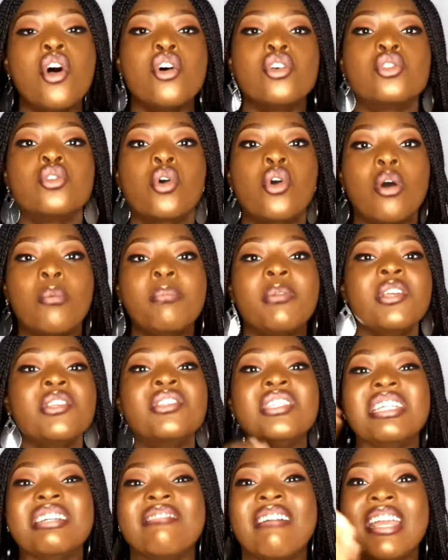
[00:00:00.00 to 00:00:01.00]
So complain to
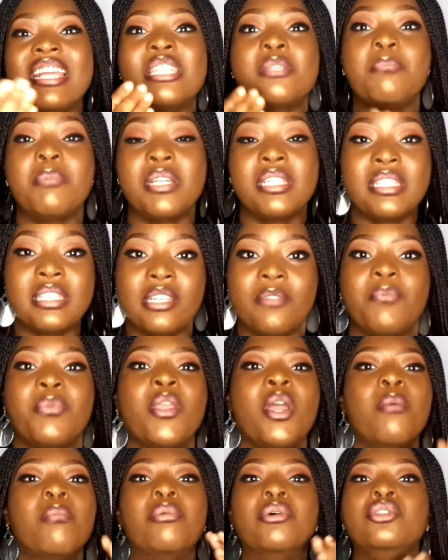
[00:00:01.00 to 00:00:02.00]
the right person,
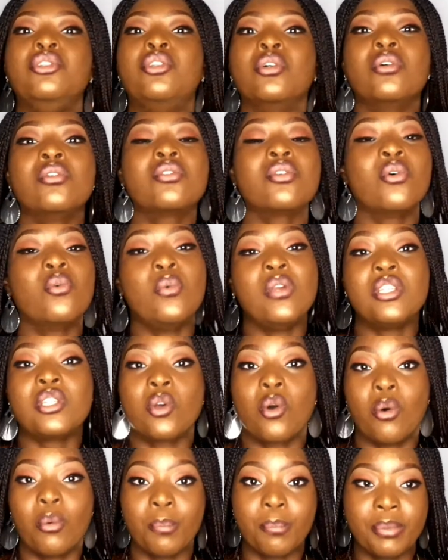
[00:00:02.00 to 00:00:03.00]
but don't always
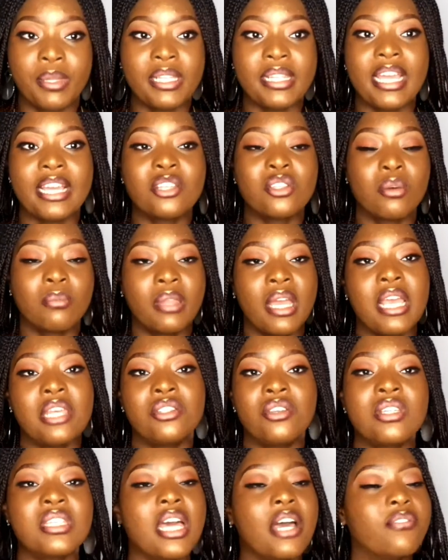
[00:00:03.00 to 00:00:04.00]
complain. Like sometimes
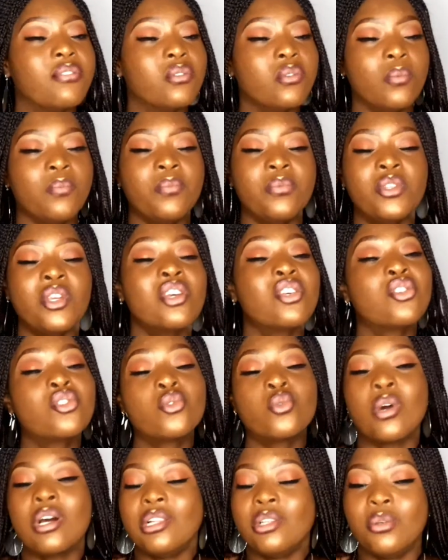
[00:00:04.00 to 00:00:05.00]
you just have to just
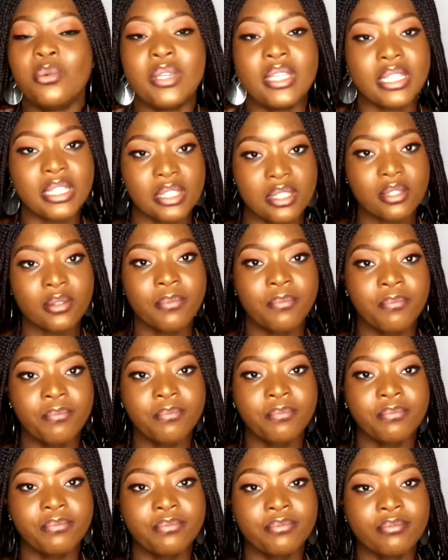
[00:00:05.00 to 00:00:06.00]
swallow
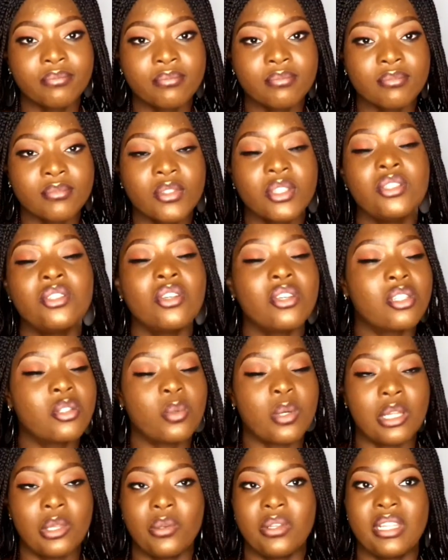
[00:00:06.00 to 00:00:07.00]

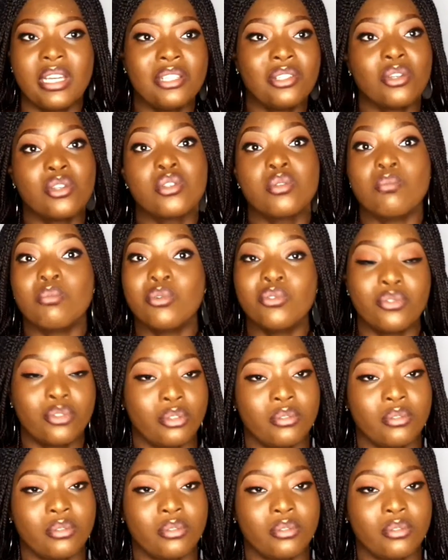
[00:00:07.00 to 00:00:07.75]
it and just move